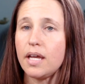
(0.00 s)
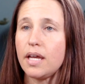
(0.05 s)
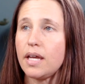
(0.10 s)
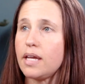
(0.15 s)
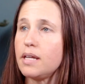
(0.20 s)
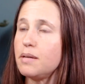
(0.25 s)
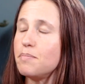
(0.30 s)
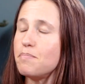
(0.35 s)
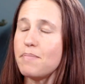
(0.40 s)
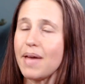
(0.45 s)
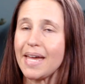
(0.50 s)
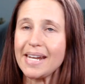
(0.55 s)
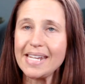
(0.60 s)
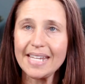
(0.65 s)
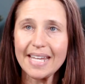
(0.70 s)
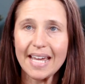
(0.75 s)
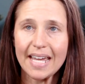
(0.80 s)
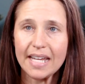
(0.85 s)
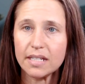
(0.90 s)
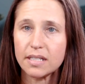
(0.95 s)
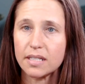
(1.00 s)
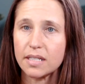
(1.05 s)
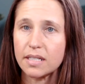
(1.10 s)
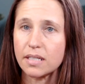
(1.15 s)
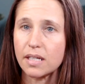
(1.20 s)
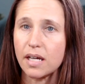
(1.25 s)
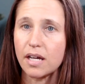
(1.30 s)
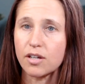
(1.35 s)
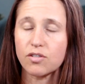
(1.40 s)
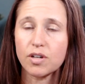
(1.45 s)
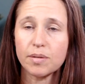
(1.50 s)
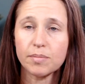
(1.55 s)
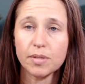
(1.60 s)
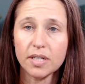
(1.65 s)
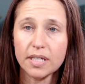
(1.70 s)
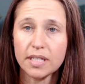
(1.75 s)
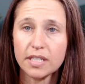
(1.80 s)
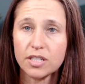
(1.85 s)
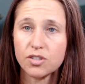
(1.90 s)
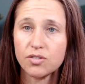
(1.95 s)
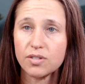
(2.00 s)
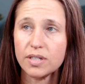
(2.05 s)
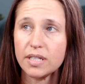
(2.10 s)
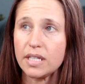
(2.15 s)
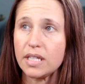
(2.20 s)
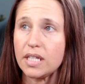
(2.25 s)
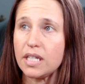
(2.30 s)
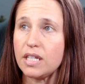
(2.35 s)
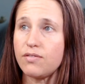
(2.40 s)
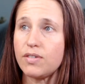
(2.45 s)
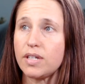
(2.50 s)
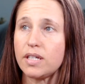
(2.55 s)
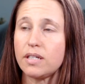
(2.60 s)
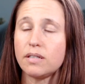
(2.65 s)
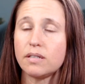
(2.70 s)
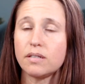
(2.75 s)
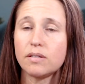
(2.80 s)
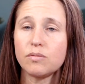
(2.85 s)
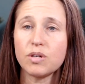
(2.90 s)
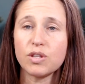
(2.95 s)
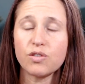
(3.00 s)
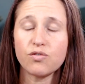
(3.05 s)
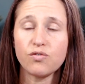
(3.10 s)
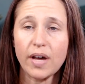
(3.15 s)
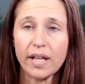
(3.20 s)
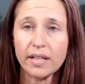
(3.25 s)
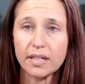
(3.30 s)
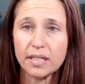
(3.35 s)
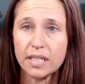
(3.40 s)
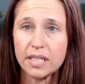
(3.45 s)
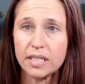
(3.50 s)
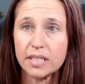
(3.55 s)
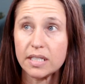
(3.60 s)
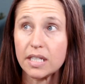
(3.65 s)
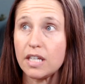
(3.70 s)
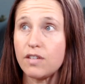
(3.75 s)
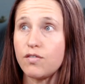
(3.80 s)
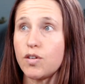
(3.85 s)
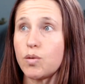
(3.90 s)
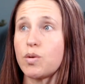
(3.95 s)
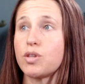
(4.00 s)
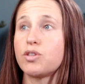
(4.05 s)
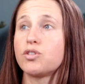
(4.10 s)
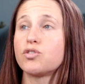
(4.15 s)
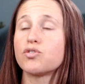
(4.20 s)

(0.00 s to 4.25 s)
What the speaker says: In many cases, a criminal history, even with felonies, even with